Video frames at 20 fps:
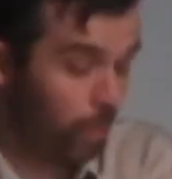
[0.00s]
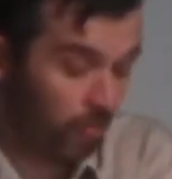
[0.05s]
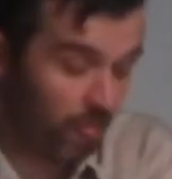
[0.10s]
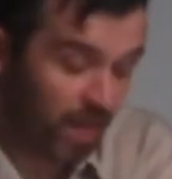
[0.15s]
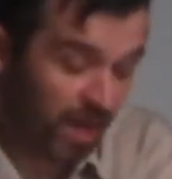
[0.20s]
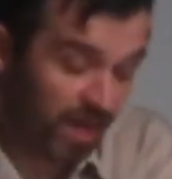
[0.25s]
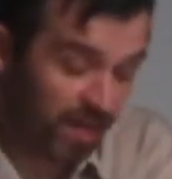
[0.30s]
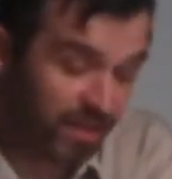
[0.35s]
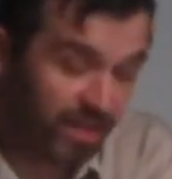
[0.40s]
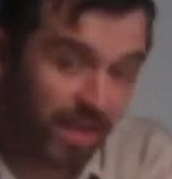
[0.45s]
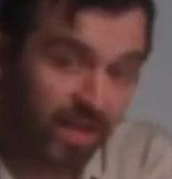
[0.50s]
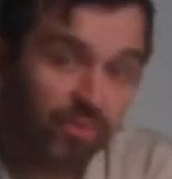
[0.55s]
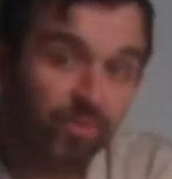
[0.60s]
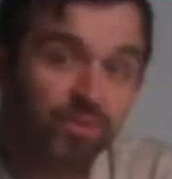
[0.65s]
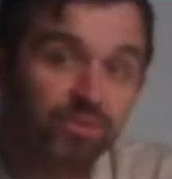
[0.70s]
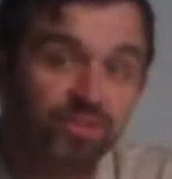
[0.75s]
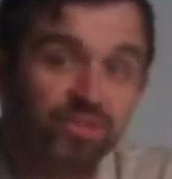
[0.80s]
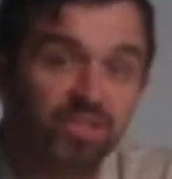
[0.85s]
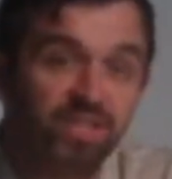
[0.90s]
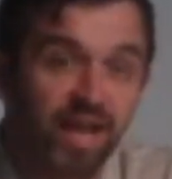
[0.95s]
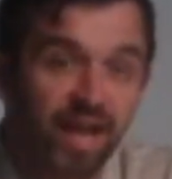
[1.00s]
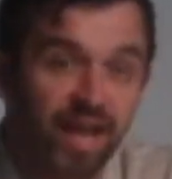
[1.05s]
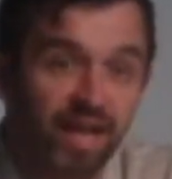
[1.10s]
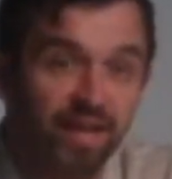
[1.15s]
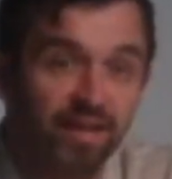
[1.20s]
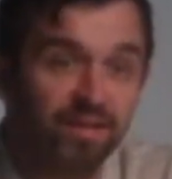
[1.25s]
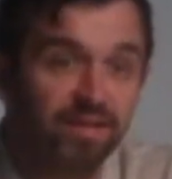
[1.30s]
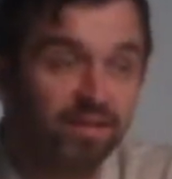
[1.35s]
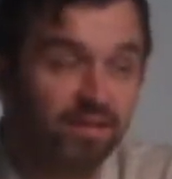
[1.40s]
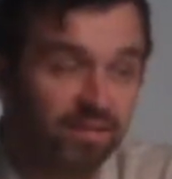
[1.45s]
they will
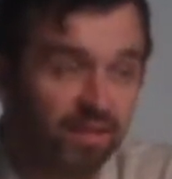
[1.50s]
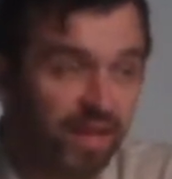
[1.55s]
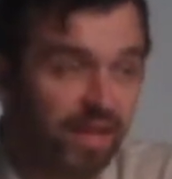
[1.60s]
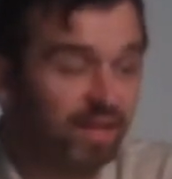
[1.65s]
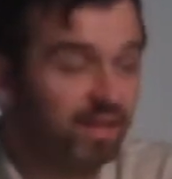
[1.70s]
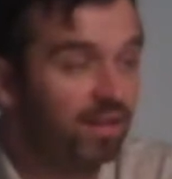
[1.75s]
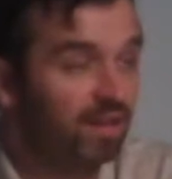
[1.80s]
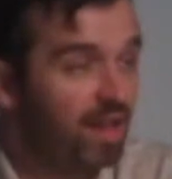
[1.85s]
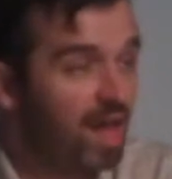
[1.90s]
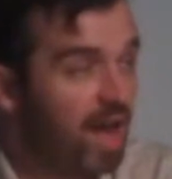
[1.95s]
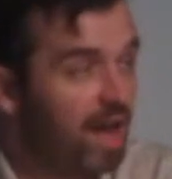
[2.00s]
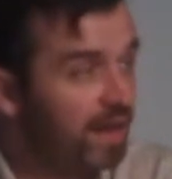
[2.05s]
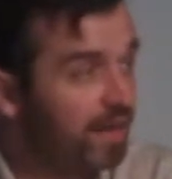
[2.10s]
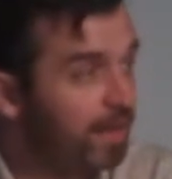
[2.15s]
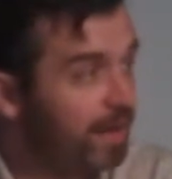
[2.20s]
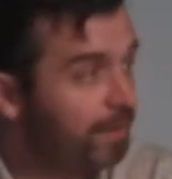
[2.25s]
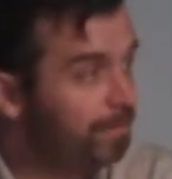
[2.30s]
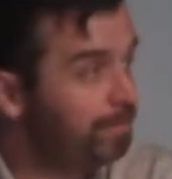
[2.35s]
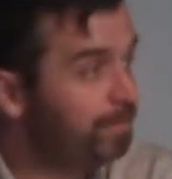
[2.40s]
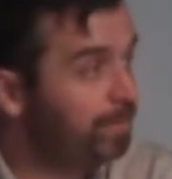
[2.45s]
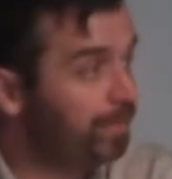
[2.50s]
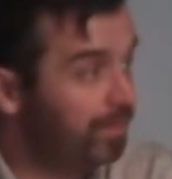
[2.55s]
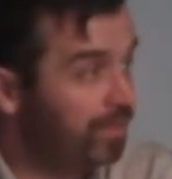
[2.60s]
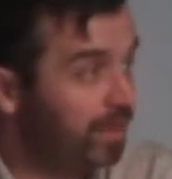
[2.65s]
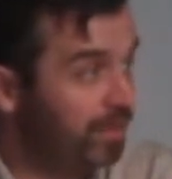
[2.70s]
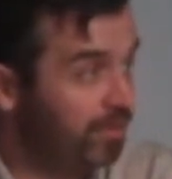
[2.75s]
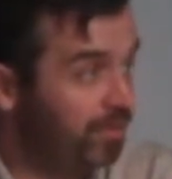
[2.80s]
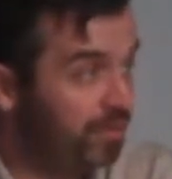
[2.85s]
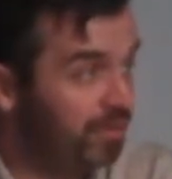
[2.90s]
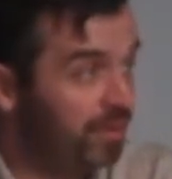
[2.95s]
stand like a lion.
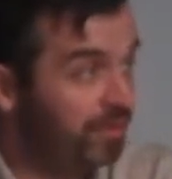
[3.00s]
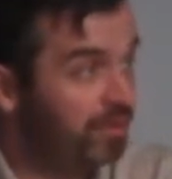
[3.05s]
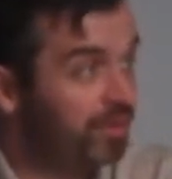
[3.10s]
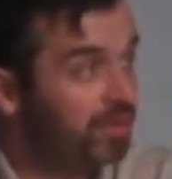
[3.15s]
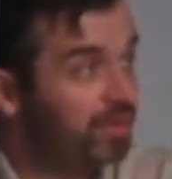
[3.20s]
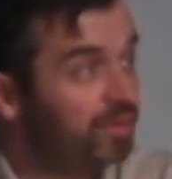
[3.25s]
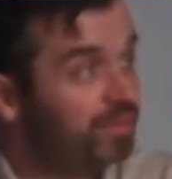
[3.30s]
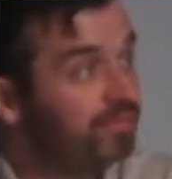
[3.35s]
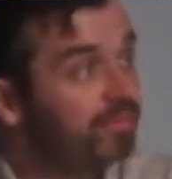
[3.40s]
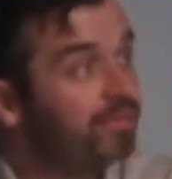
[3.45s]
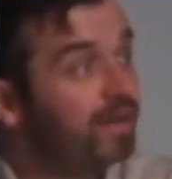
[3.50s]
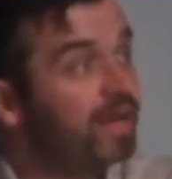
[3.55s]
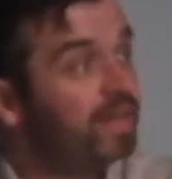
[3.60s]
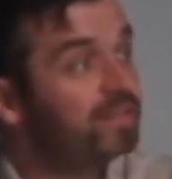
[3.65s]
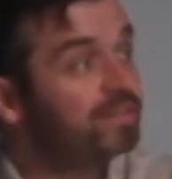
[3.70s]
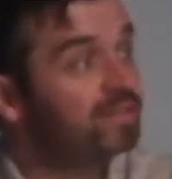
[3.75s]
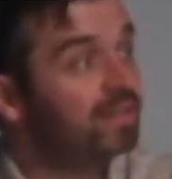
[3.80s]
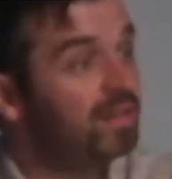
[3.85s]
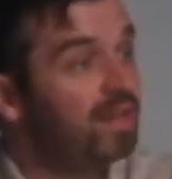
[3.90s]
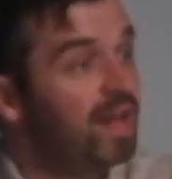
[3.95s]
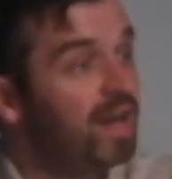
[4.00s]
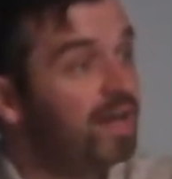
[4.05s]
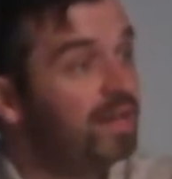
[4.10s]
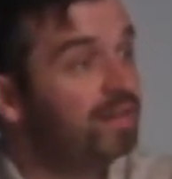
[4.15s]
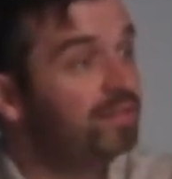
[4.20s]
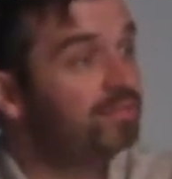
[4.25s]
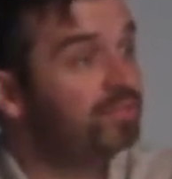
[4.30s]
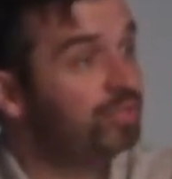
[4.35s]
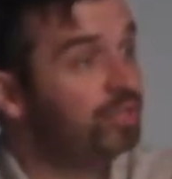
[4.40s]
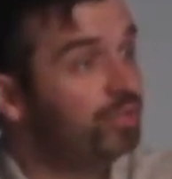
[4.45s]
If you've ever heard the phrase, the Lion
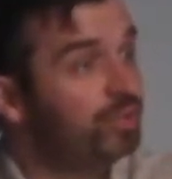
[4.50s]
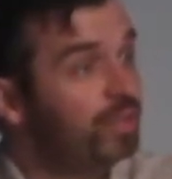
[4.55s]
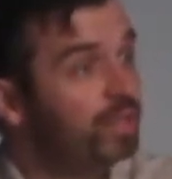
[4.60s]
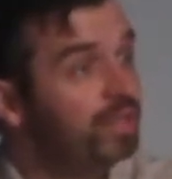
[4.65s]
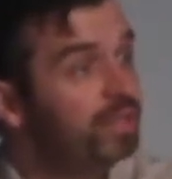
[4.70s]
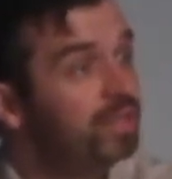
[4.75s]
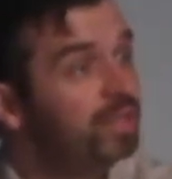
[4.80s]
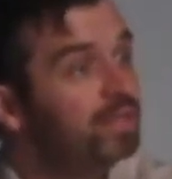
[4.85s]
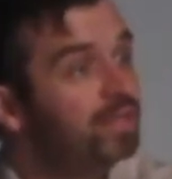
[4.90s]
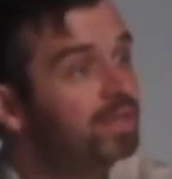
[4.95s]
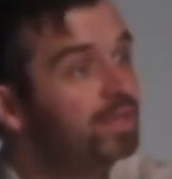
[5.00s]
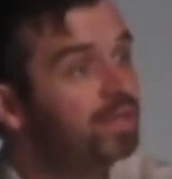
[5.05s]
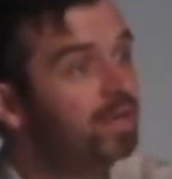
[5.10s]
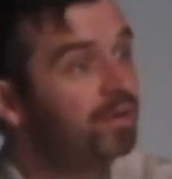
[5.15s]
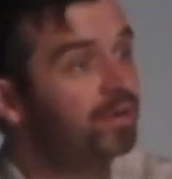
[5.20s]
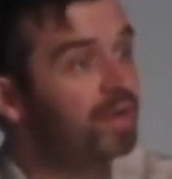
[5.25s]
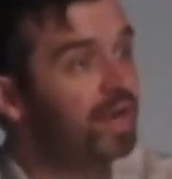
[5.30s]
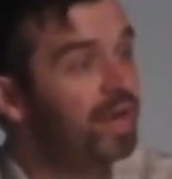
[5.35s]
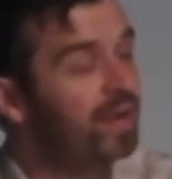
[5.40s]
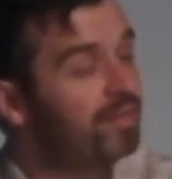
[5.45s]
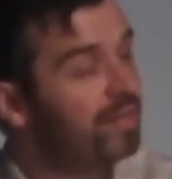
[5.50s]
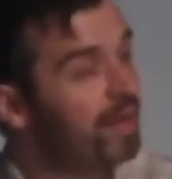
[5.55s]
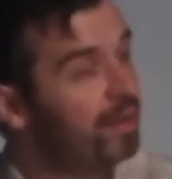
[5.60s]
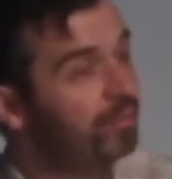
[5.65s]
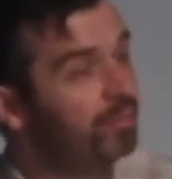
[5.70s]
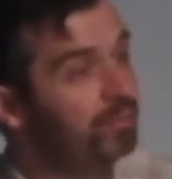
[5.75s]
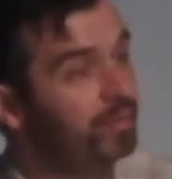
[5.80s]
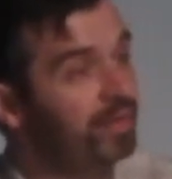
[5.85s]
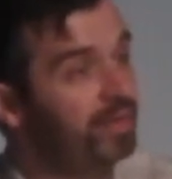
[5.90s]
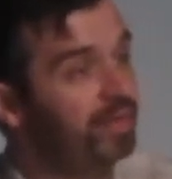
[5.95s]
of Judah, okay, that
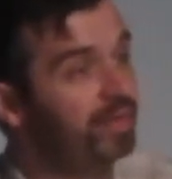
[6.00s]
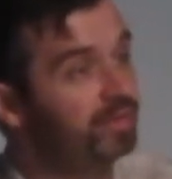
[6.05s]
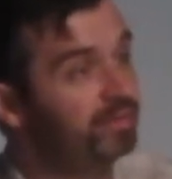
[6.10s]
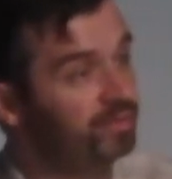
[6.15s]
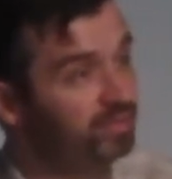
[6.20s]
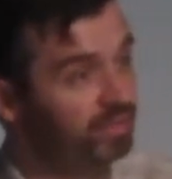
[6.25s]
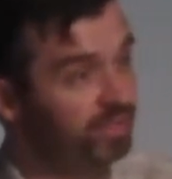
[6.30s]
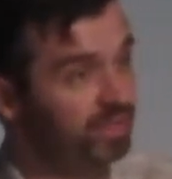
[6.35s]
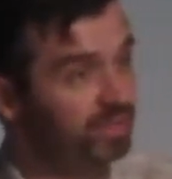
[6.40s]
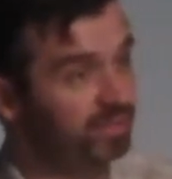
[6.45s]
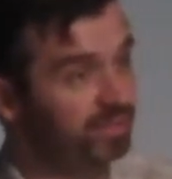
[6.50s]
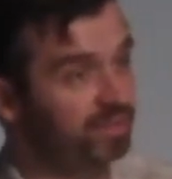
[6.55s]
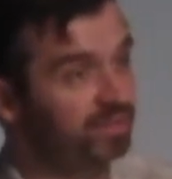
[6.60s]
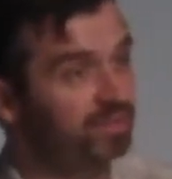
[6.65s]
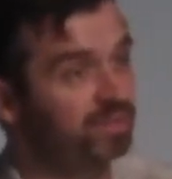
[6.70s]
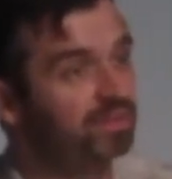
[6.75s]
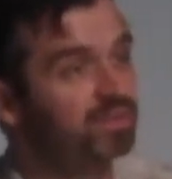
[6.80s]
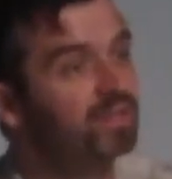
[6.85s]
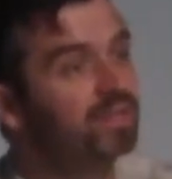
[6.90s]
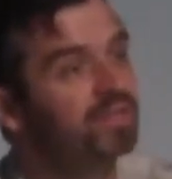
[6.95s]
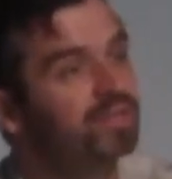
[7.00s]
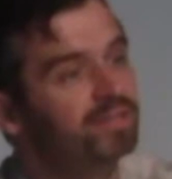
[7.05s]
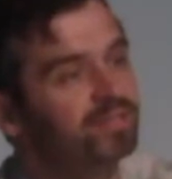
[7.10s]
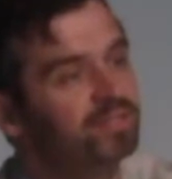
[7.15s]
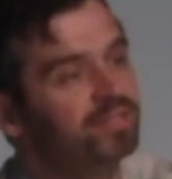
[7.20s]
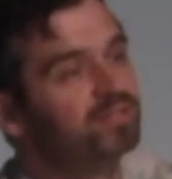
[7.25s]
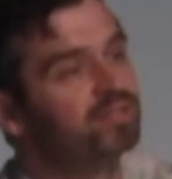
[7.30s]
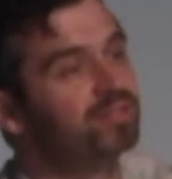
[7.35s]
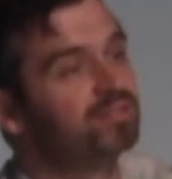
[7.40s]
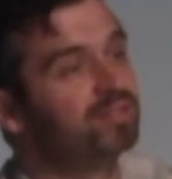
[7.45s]
would be Jesus.
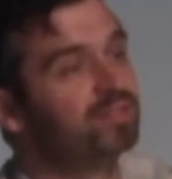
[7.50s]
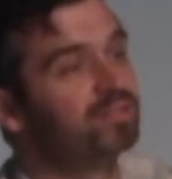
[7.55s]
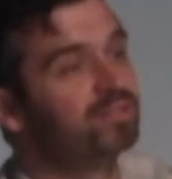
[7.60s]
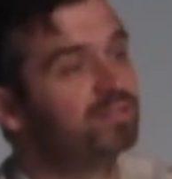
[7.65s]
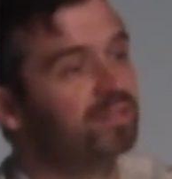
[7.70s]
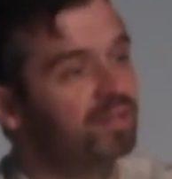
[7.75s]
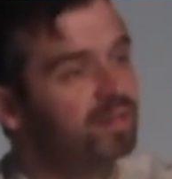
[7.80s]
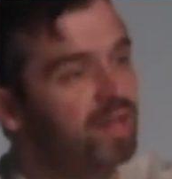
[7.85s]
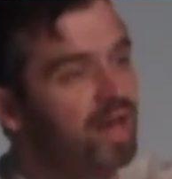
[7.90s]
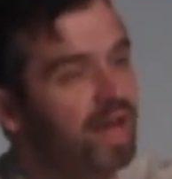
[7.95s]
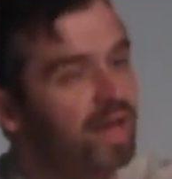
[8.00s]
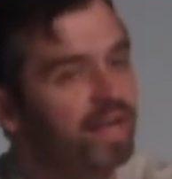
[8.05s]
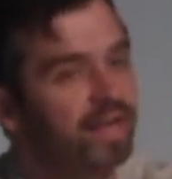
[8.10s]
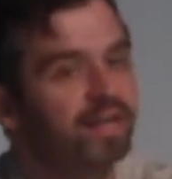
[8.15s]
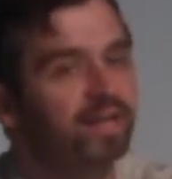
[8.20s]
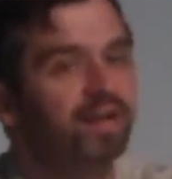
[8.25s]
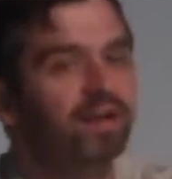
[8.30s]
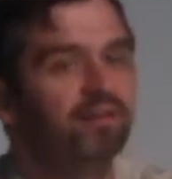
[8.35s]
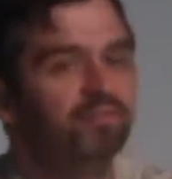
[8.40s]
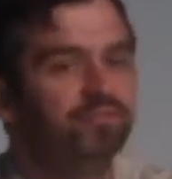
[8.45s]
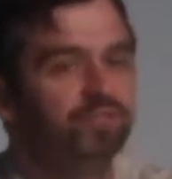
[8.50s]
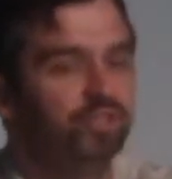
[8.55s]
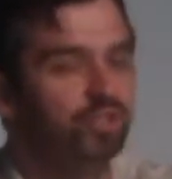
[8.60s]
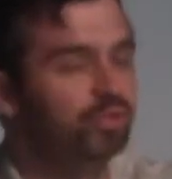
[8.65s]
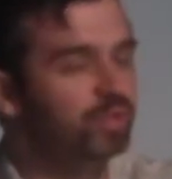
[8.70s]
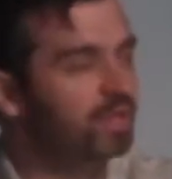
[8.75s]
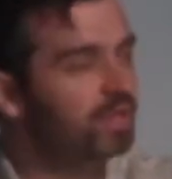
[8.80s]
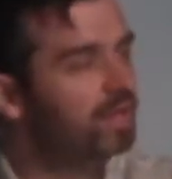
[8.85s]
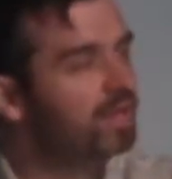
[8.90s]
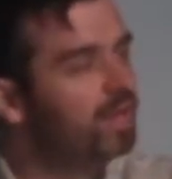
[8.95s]
Jesus is the Lion of
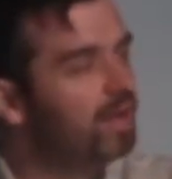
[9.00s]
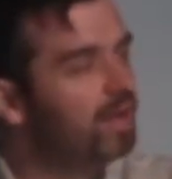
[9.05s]
Judah.